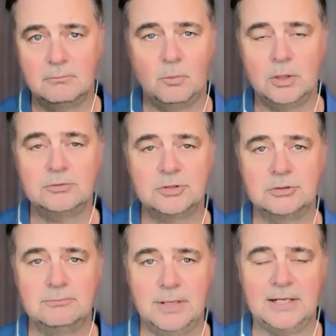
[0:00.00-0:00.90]
want
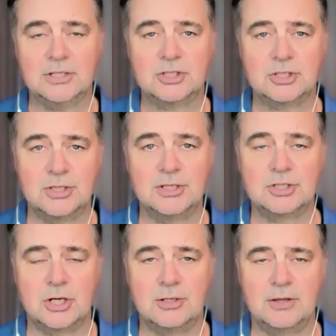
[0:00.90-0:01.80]
to manage to the
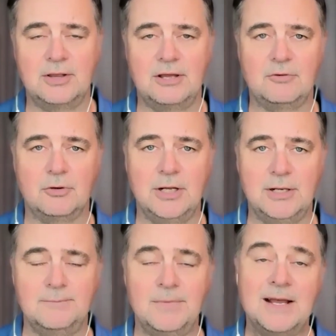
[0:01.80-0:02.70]
agenda that they've
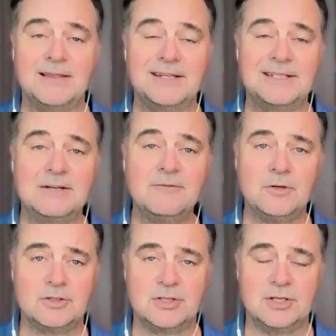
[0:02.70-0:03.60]
created. The
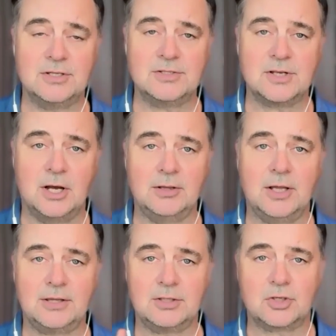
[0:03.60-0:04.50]
difference is,
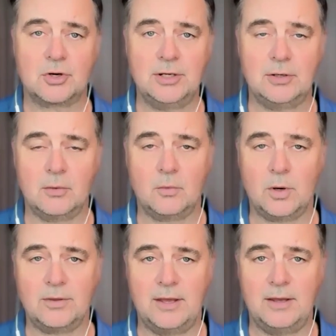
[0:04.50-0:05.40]
unlike the trainer,
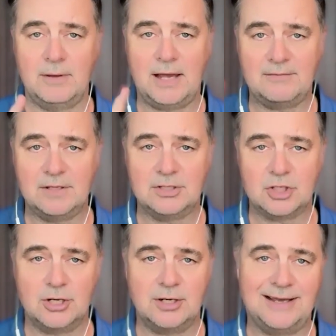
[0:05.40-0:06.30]
where they have the
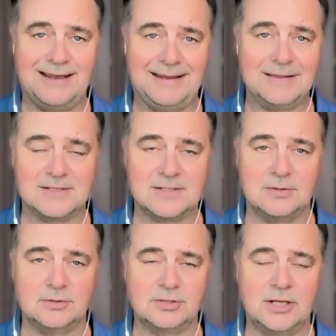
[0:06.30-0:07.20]
agenda and the
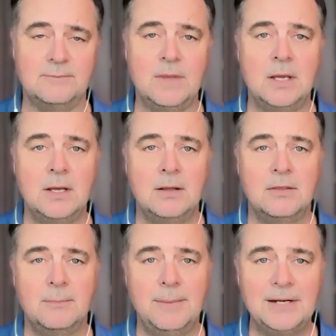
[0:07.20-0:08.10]
skill set,
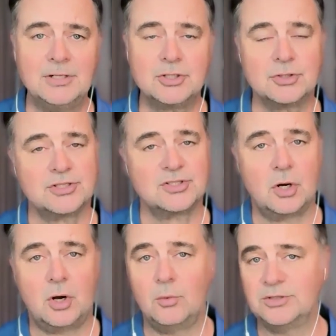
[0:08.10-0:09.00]
the manager
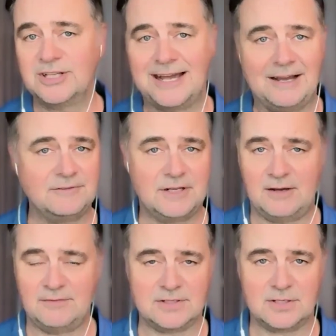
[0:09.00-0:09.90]
doesn't always have to
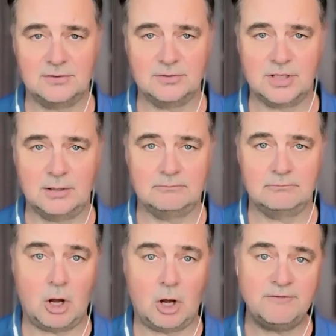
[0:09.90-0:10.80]
have the skill set.
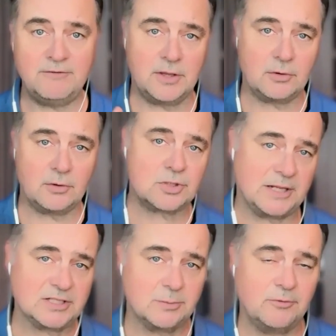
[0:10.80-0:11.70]
Often they're
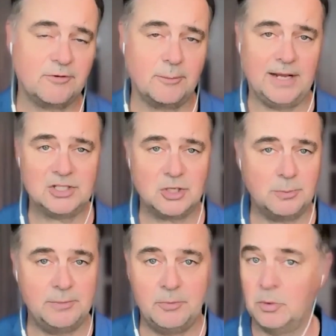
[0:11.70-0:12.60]
responsible for
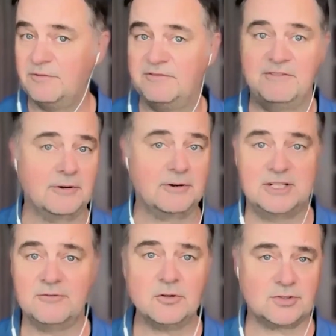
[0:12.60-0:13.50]
managing people with very
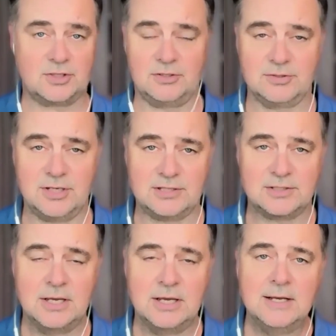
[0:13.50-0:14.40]
different skill sets.